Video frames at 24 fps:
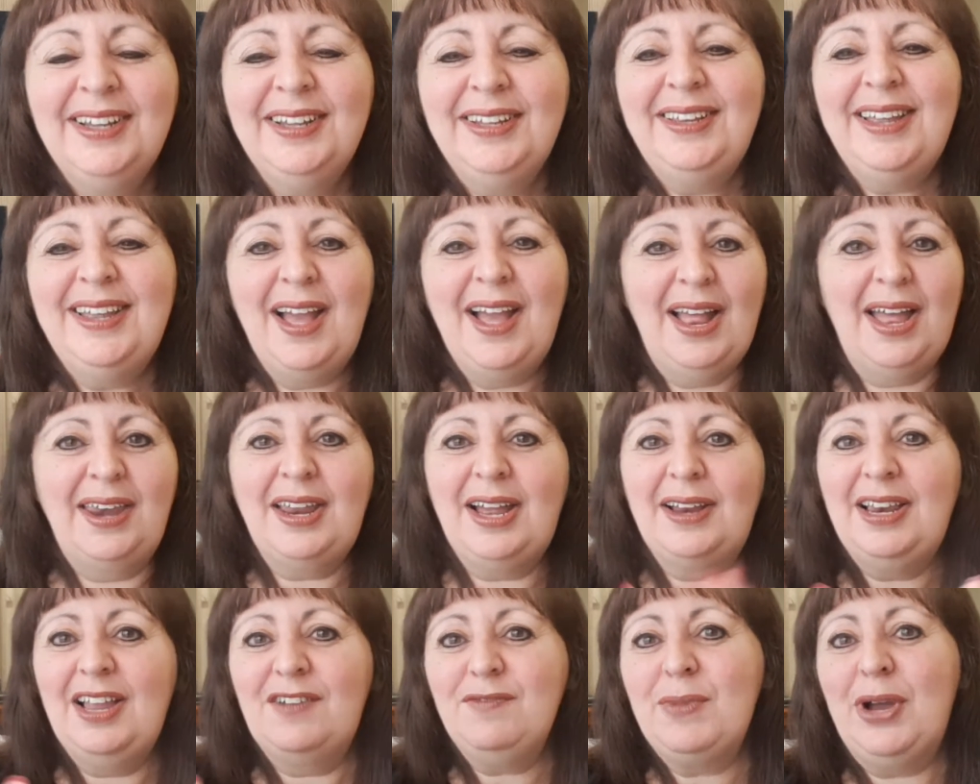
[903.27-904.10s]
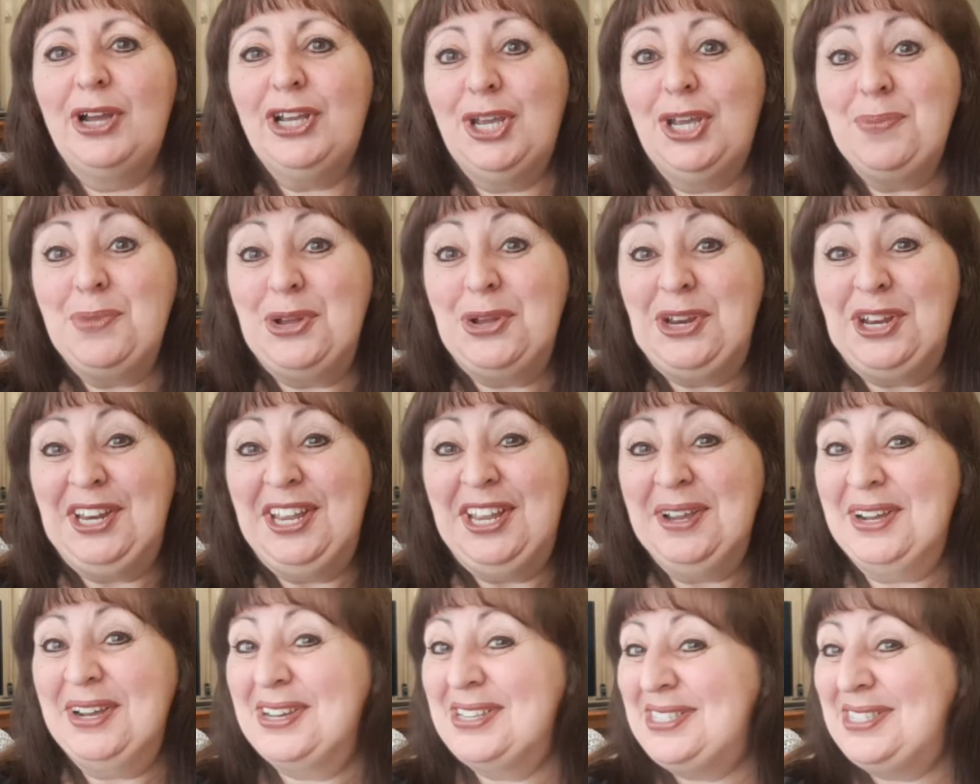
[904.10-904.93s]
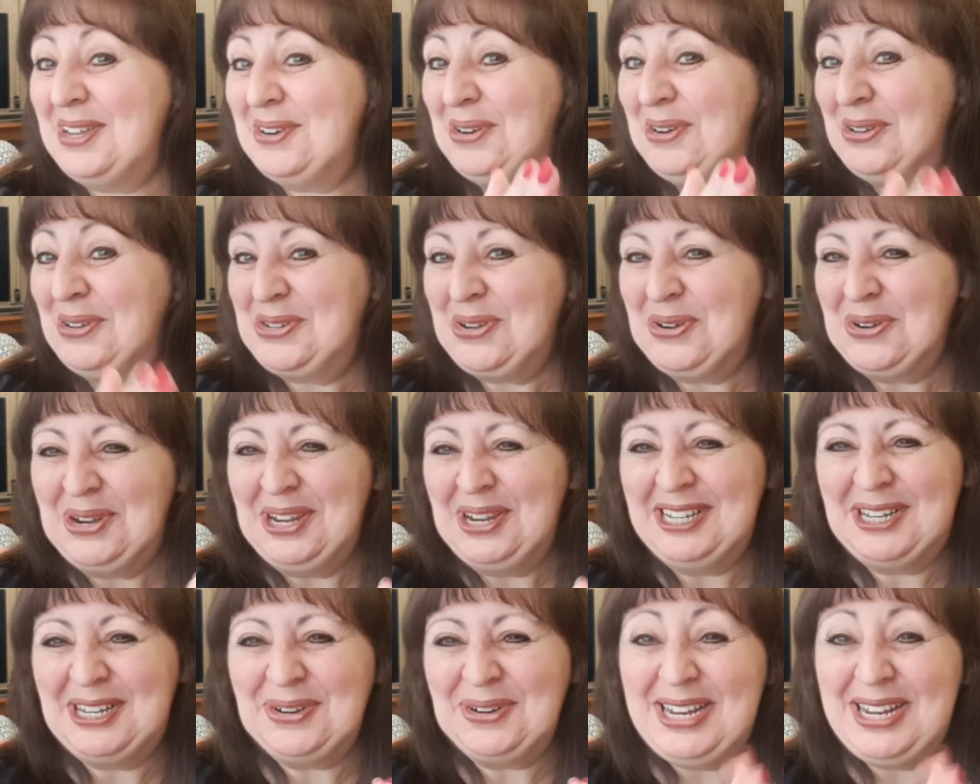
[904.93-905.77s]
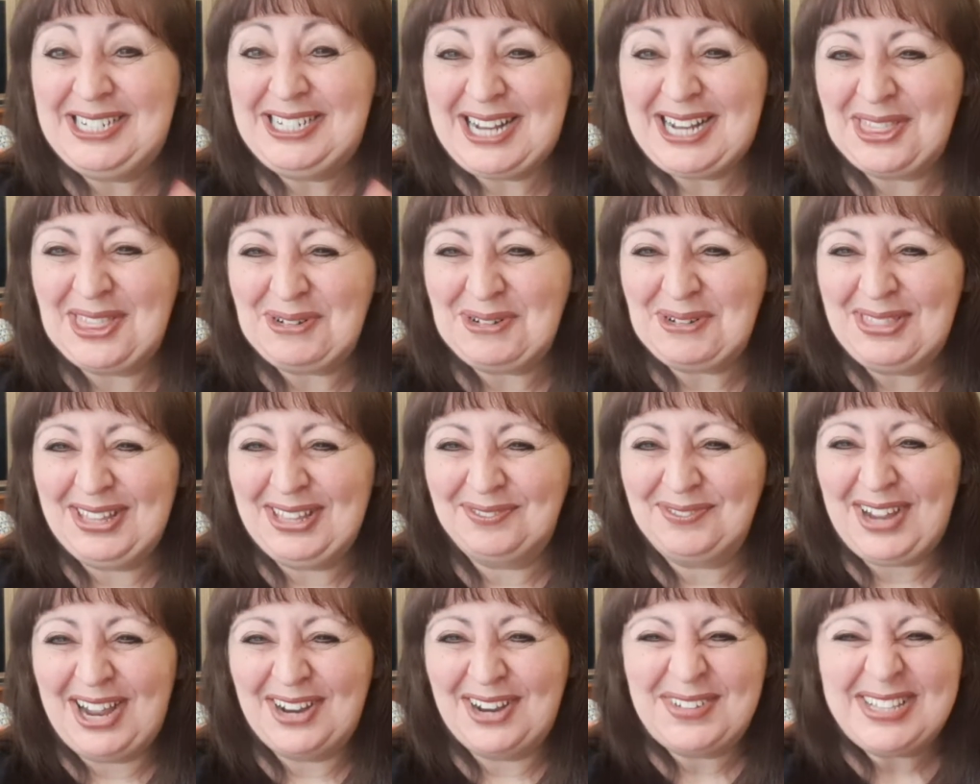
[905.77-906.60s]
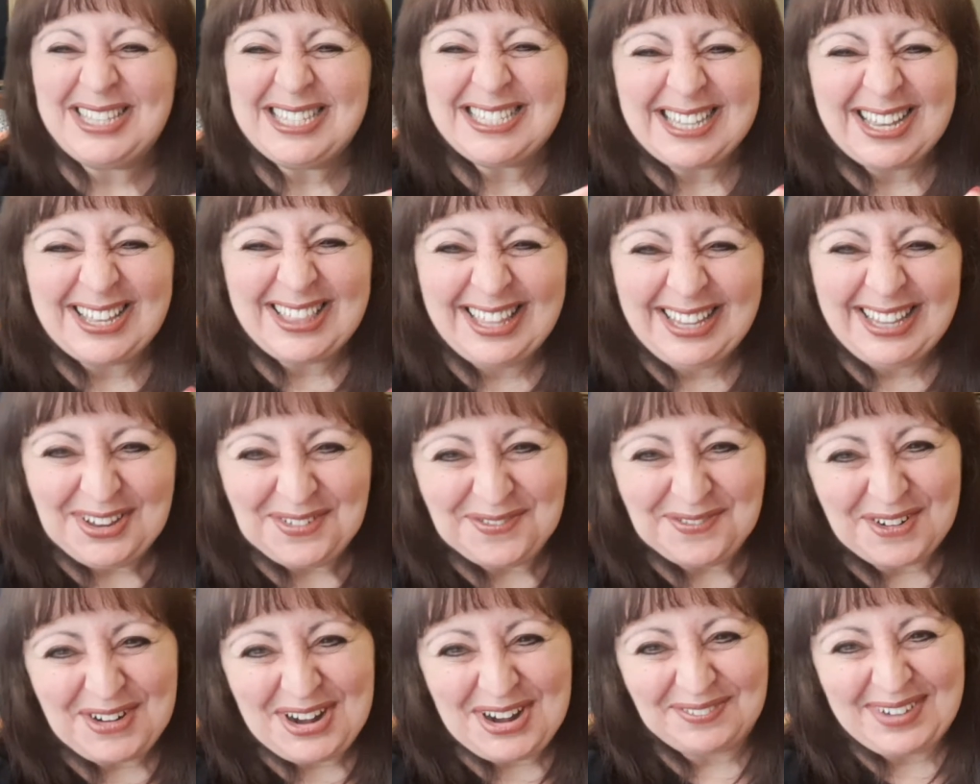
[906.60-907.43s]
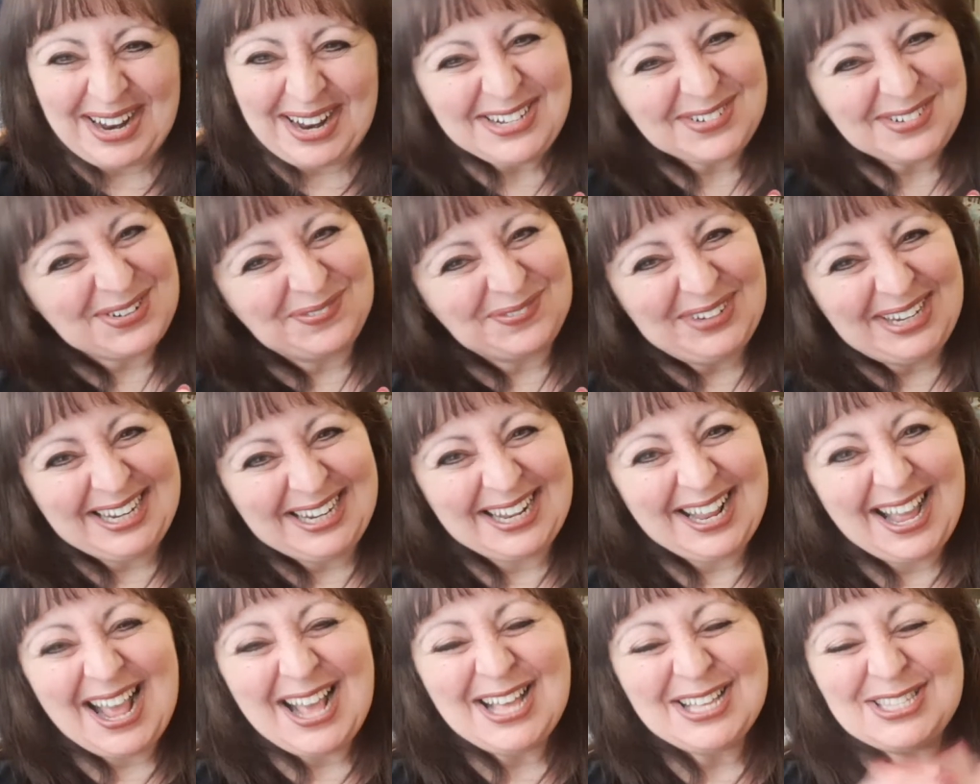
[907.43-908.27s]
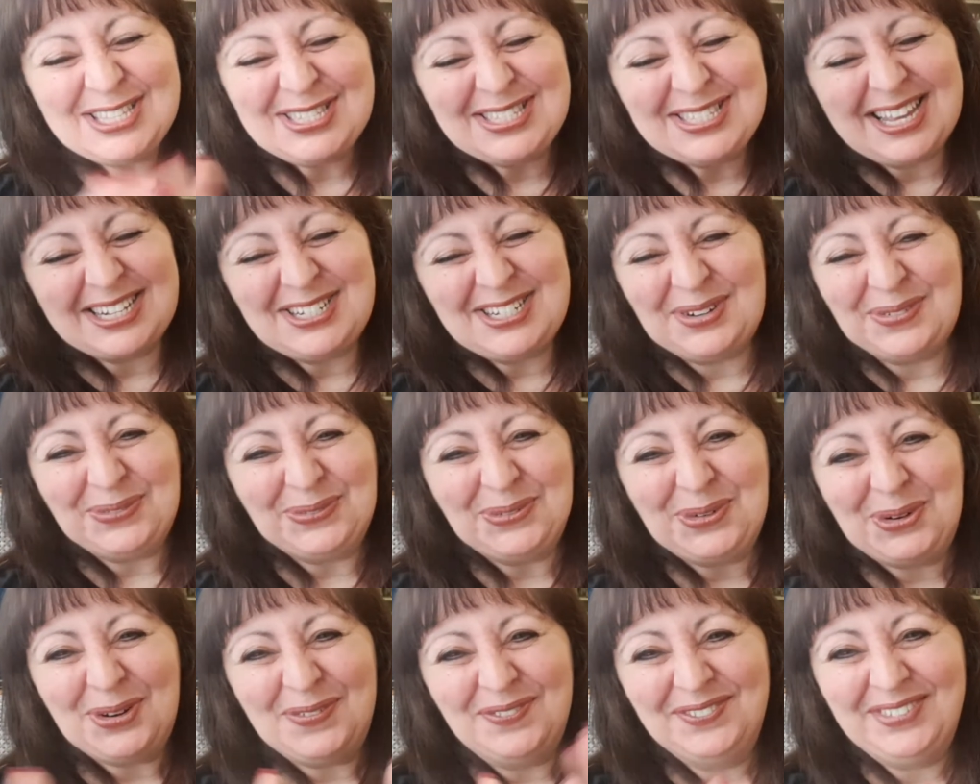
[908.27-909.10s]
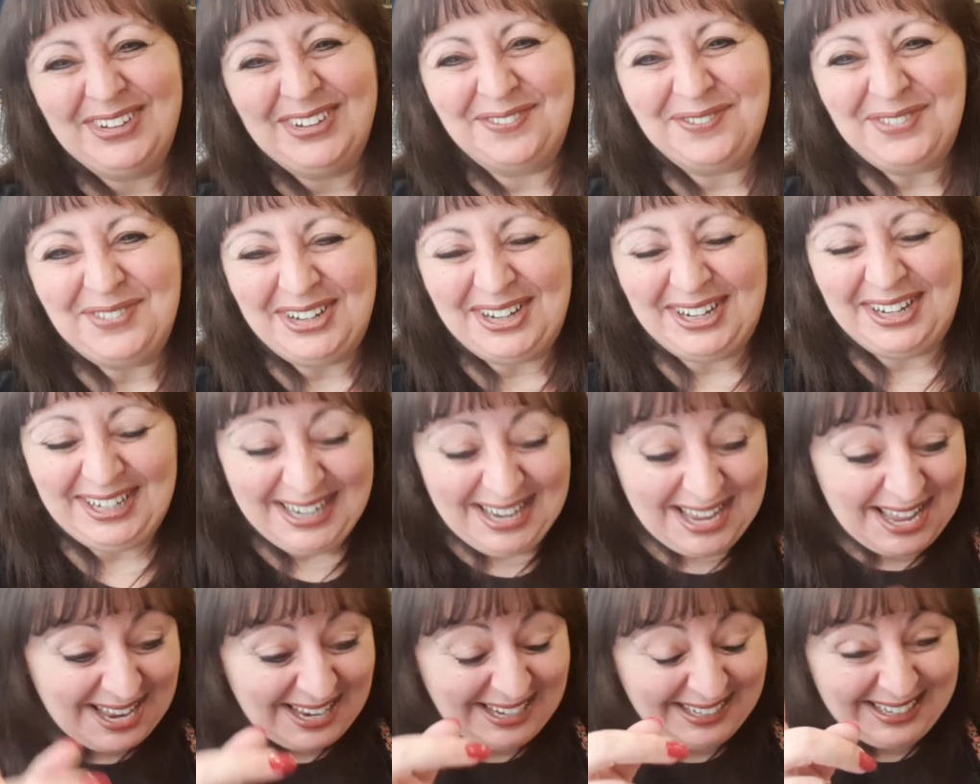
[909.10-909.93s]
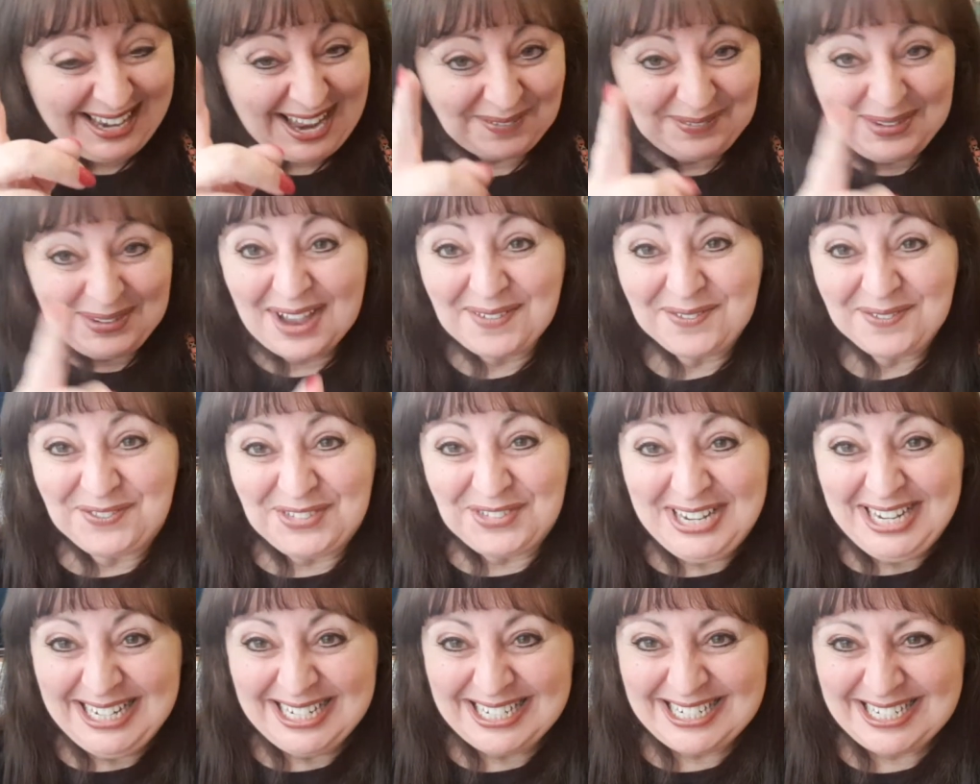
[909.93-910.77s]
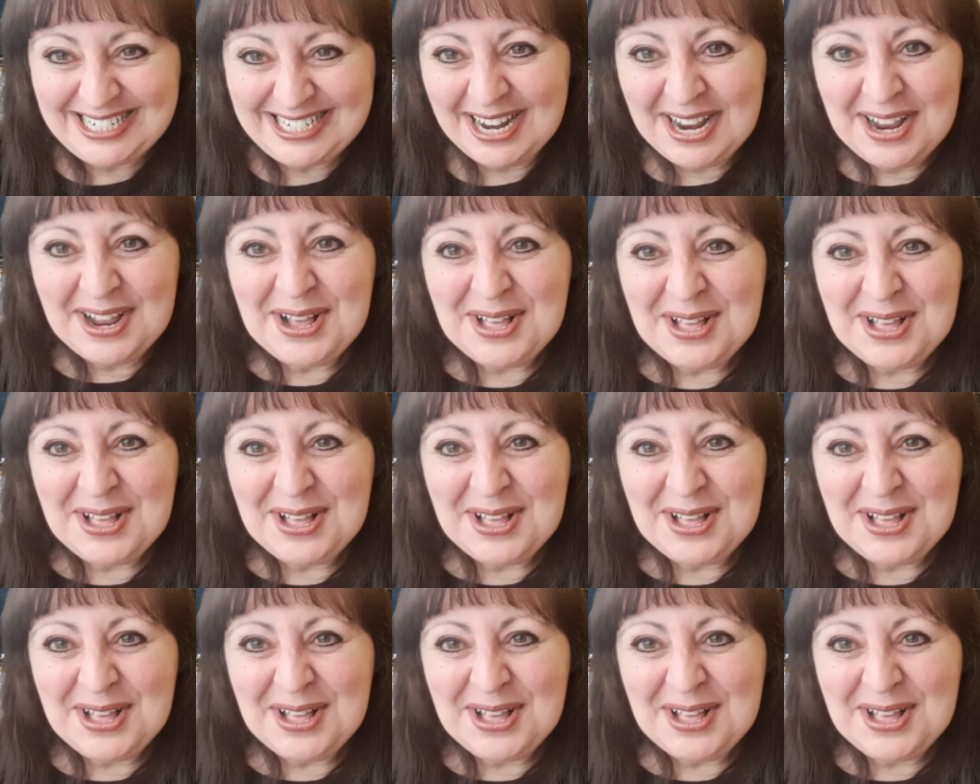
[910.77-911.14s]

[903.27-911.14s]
Yeah, and I love my community because they're all talking to each other at the moment. So thank you very much for being such a warm community. Now, we haven't finished.